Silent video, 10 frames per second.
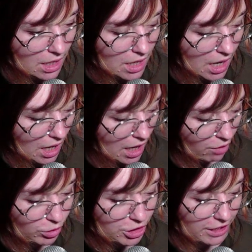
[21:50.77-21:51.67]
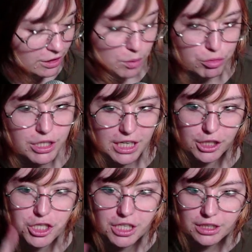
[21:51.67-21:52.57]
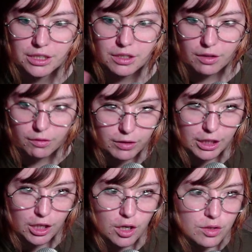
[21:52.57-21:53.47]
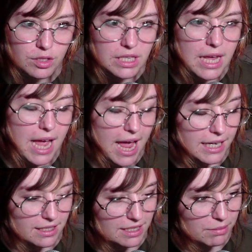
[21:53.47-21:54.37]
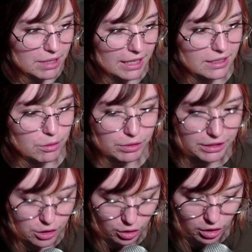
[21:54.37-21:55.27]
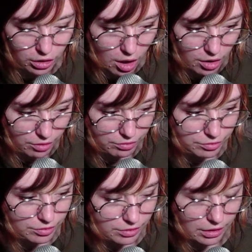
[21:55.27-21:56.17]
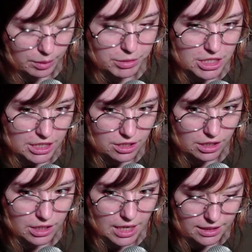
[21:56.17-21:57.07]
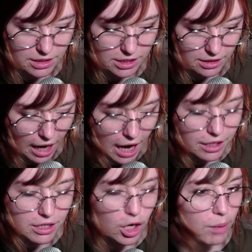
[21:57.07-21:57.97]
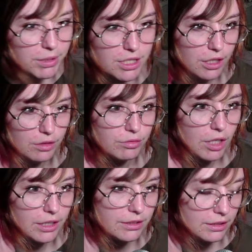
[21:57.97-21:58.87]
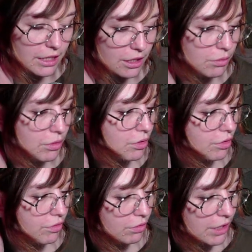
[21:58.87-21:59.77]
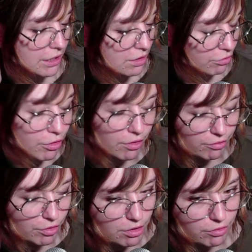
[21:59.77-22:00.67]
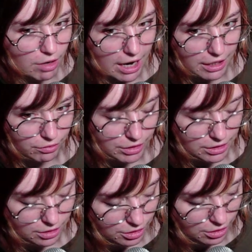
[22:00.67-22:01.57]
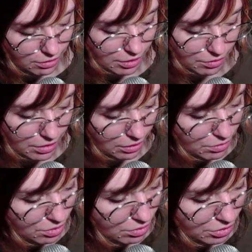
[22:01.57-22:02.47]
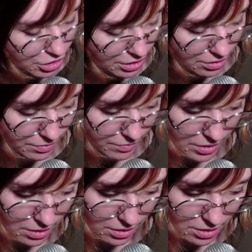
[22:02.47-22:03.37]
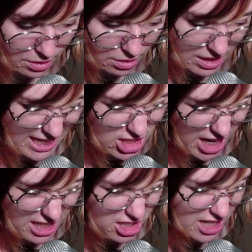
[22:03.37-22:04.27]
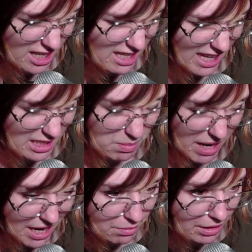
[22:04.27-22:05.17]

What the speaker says: I've watched the production videos, and it seemed like they really took a lot of liberties and did kind of the opposite of what they did with Lord of the Rings for a variety of reasons. I don't think it was all just they changed it and that's bad, but